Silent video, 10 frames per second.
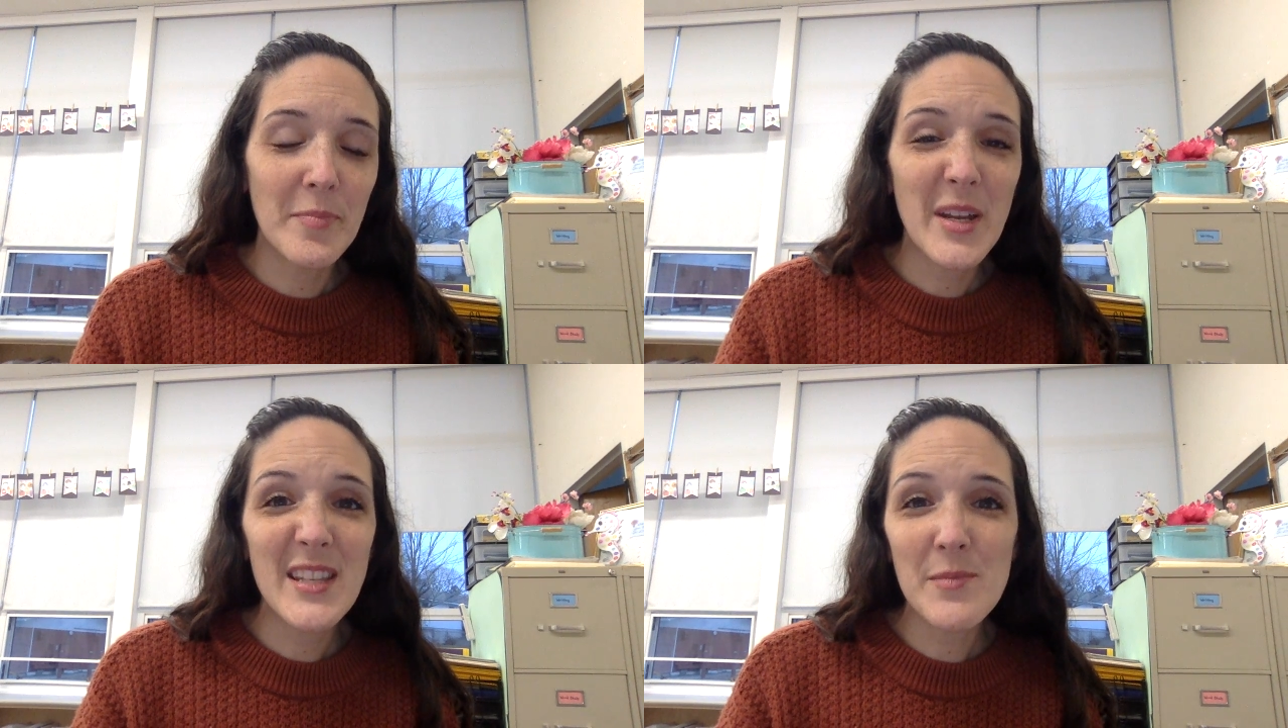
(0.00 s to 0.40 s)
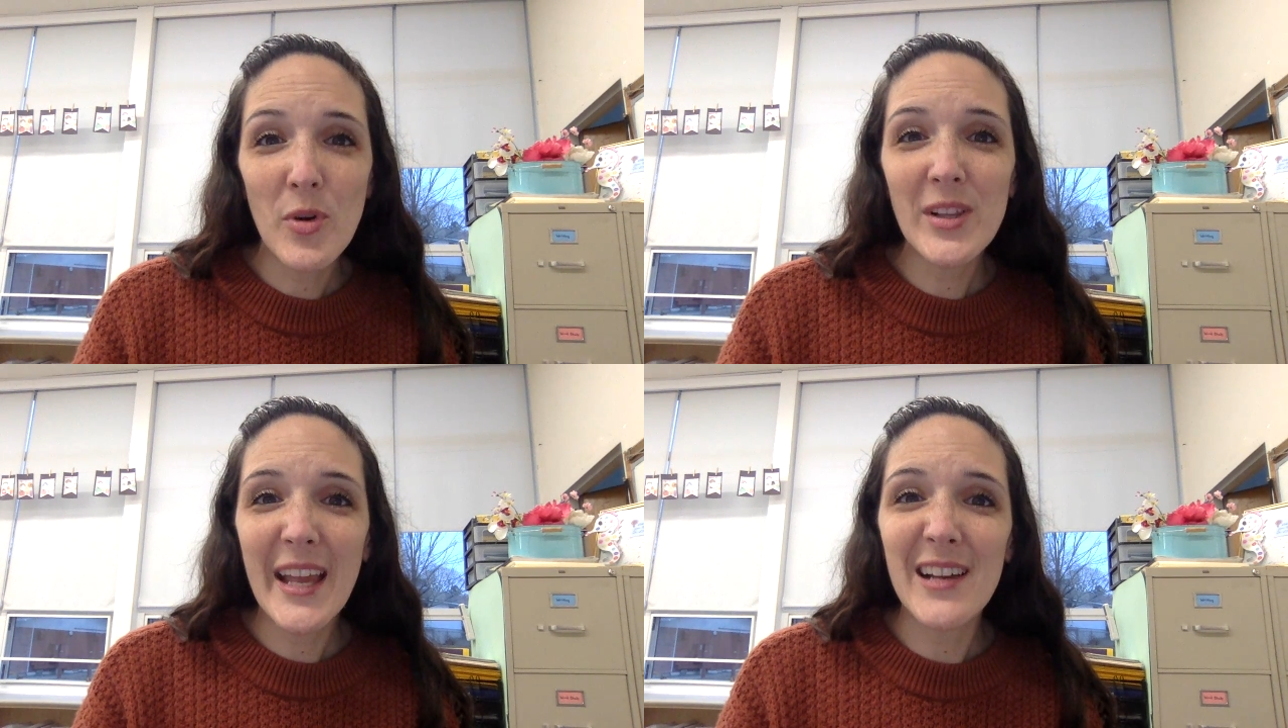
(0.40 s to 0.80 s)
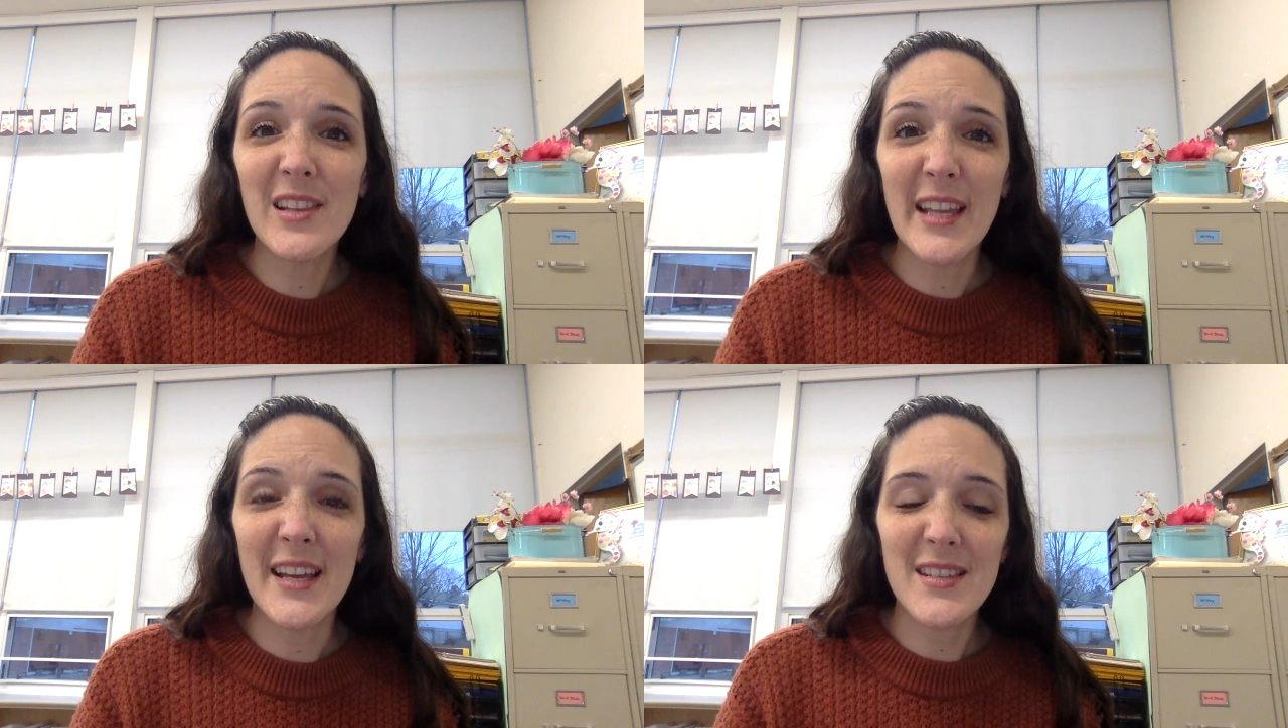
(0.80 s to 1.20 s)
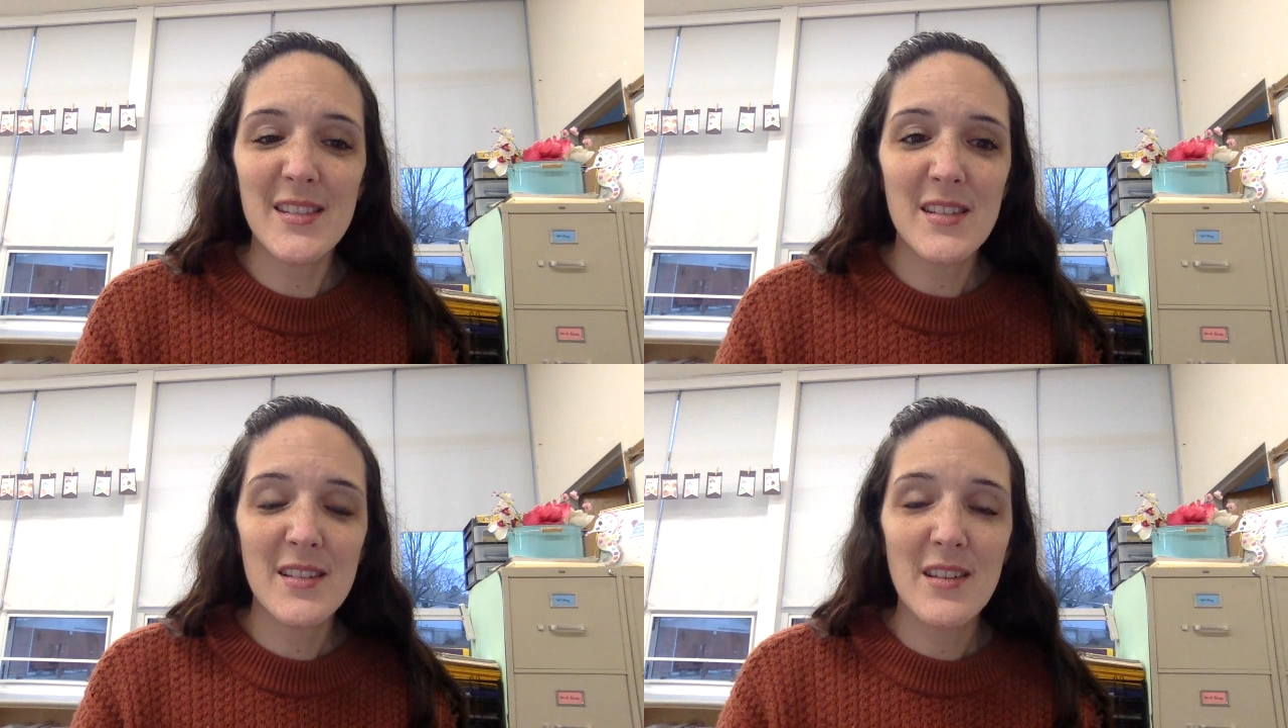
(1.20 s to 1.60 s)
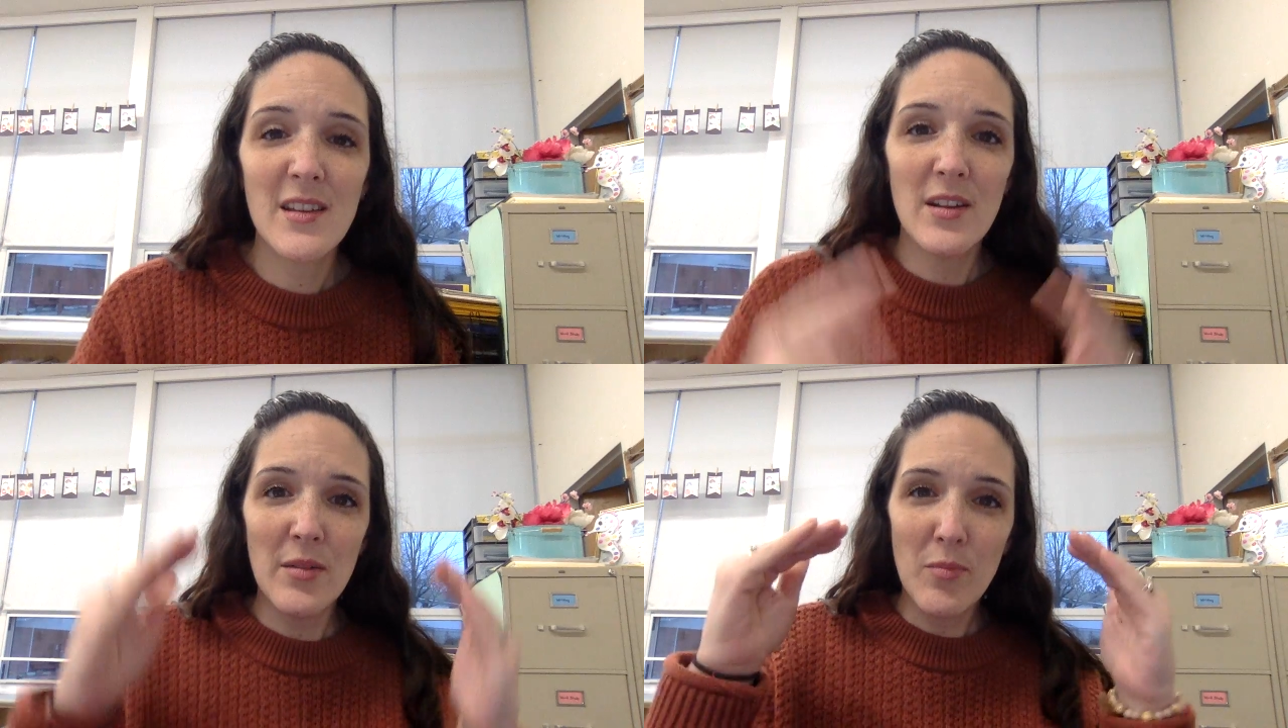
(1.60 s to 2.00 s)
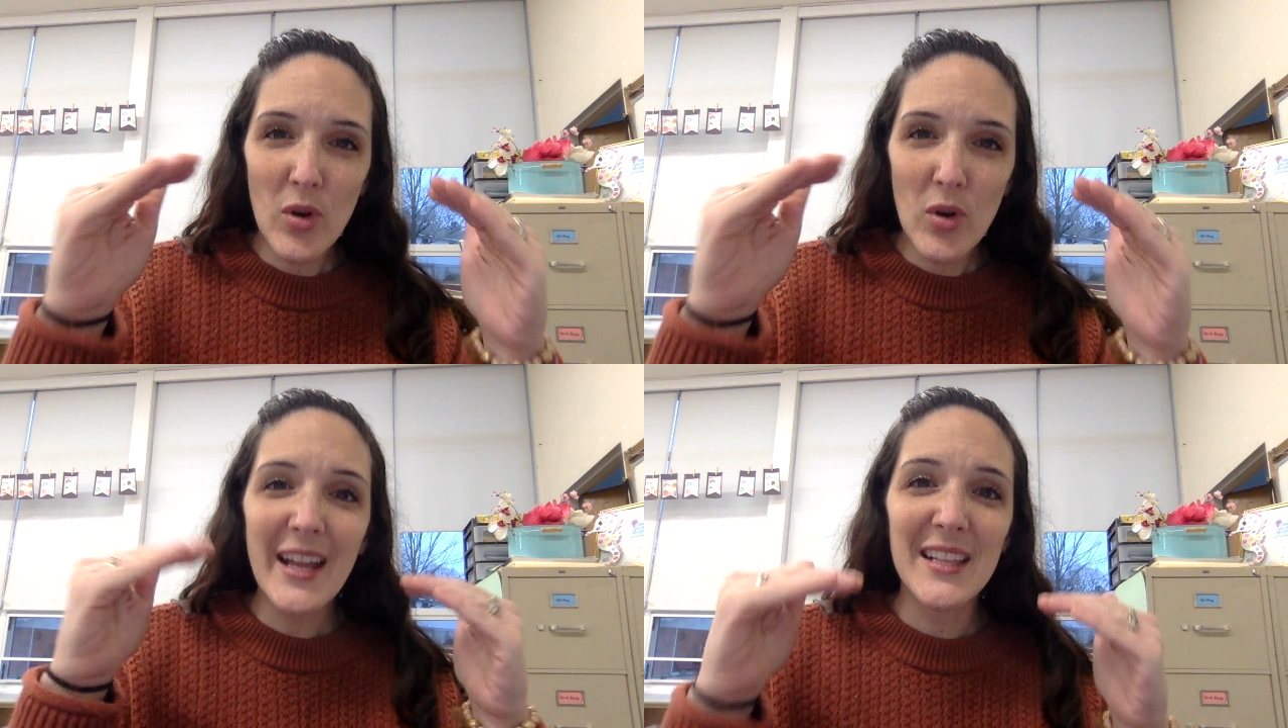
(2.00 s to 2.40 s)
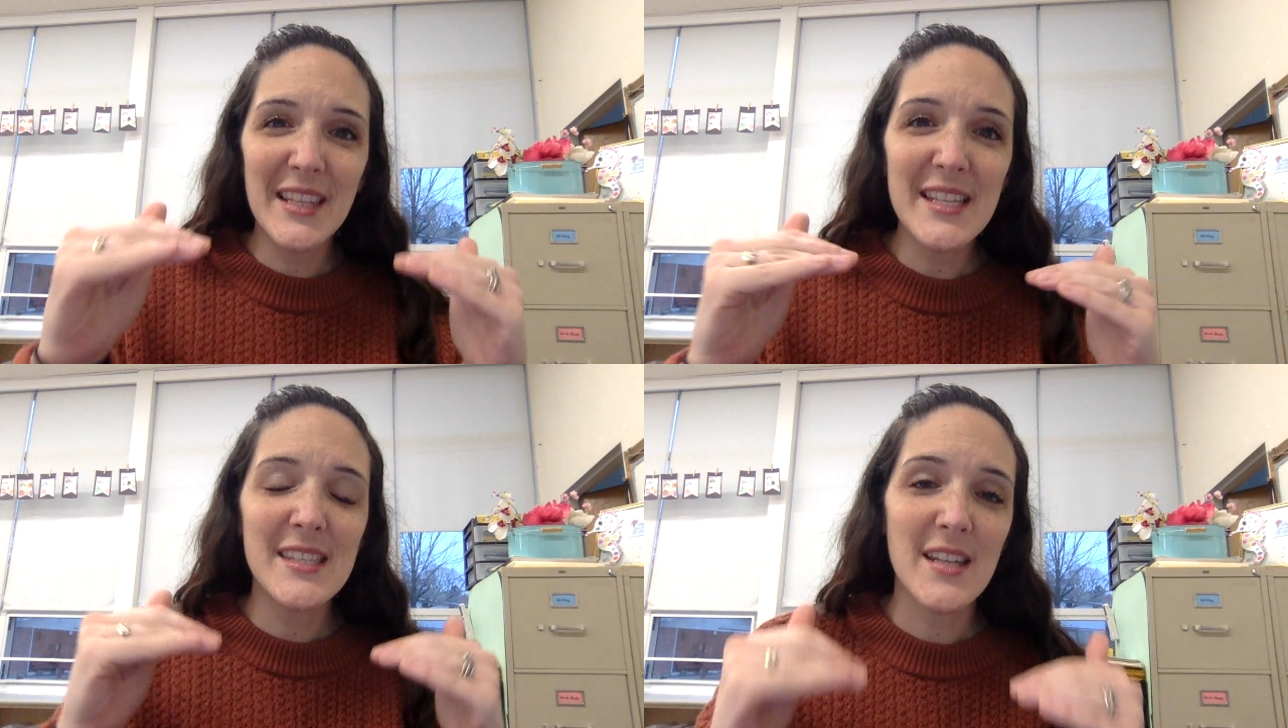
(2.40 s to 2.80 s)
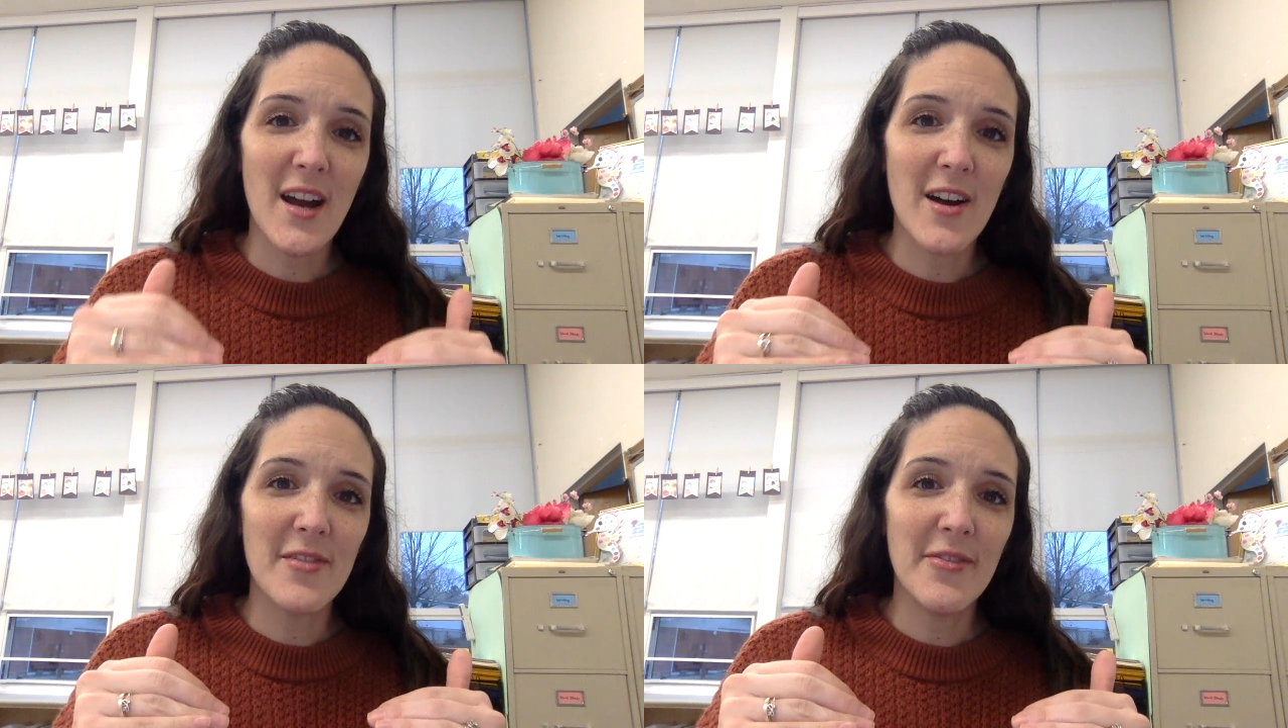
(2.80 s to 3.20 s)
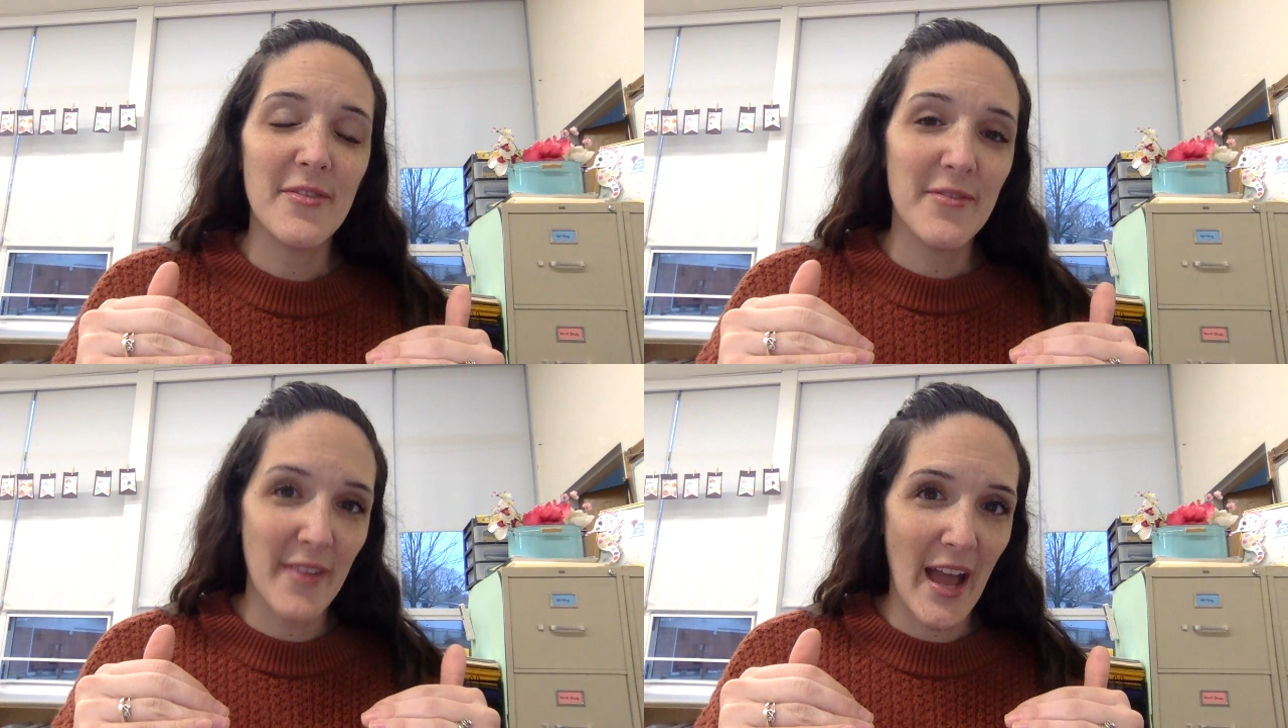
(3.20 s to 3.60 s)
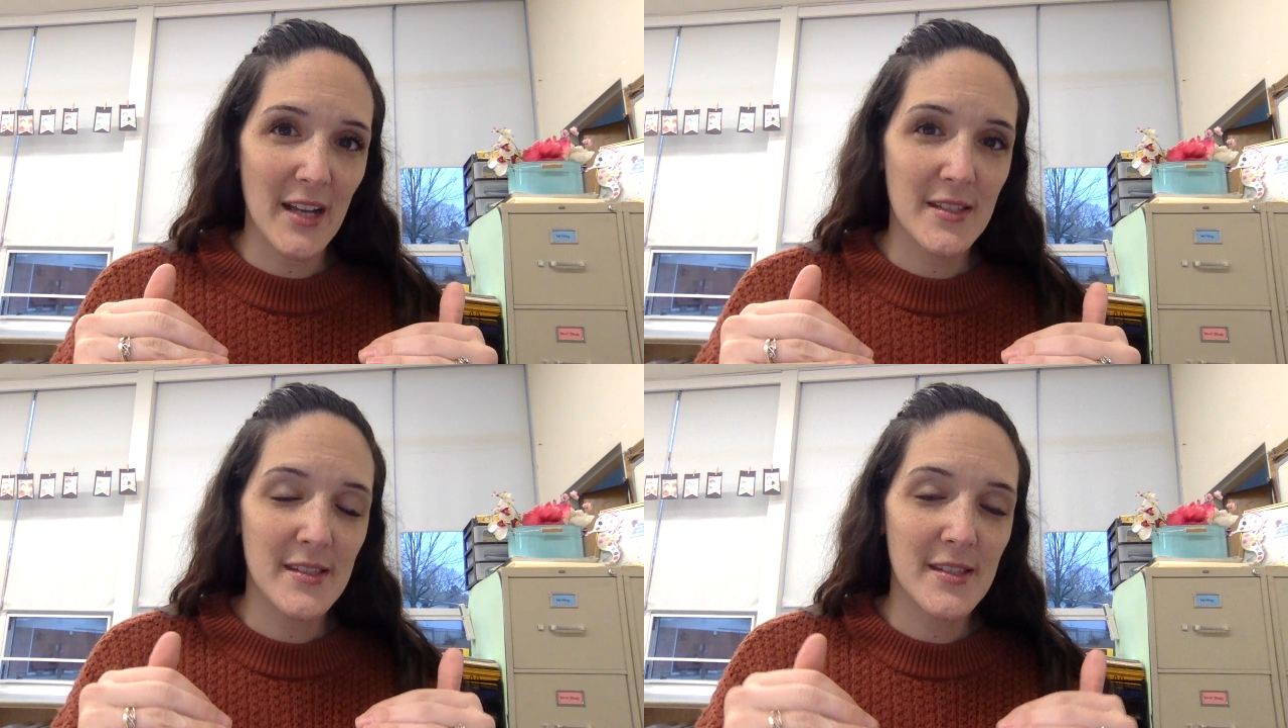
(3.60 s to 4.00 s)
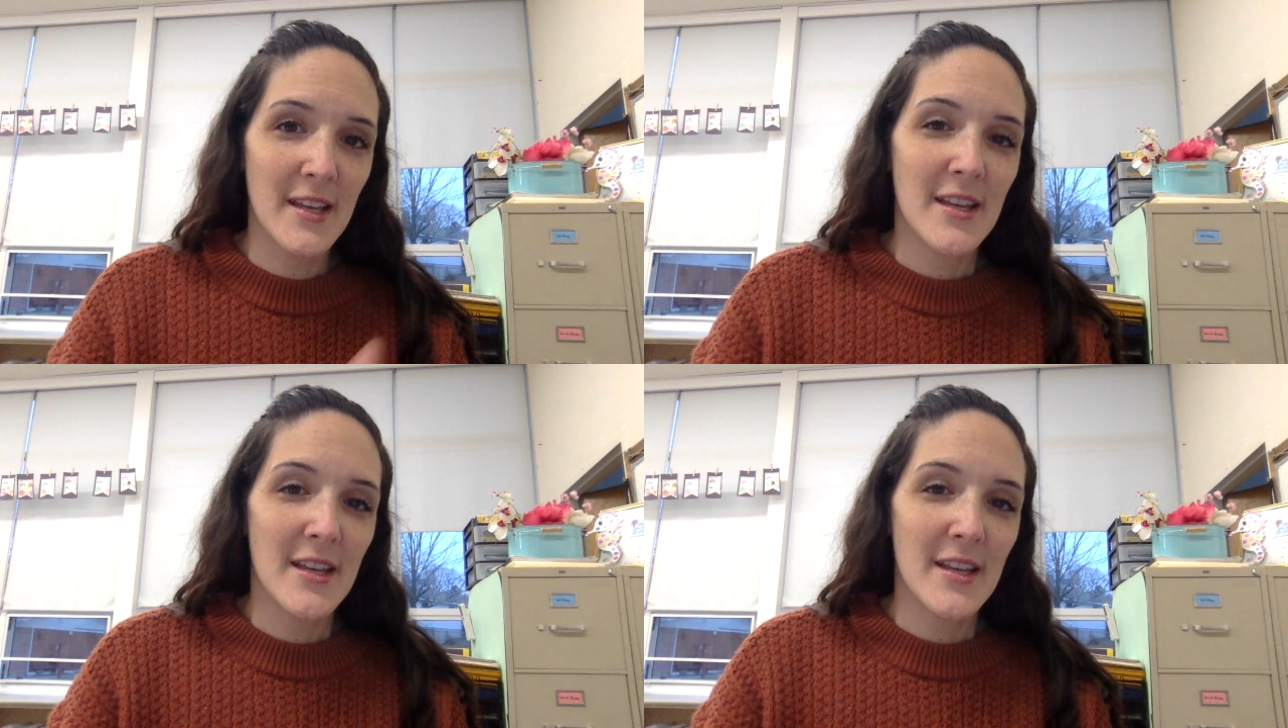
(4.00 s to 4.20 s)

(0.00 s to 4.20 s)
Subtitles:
but it's more like a list of facts.